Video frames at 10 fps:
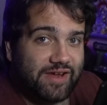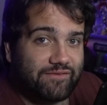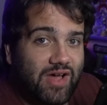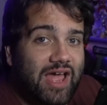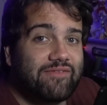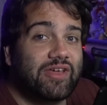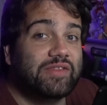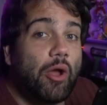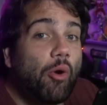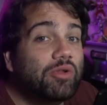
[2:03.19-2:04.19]
5, and
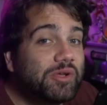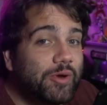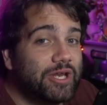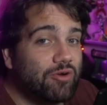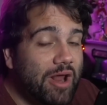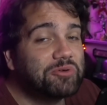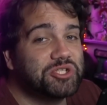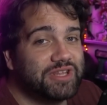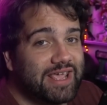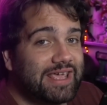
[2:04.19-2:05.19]
the only way to crouch
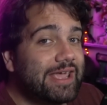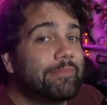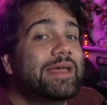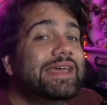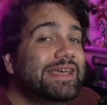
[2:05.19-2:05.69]
in that game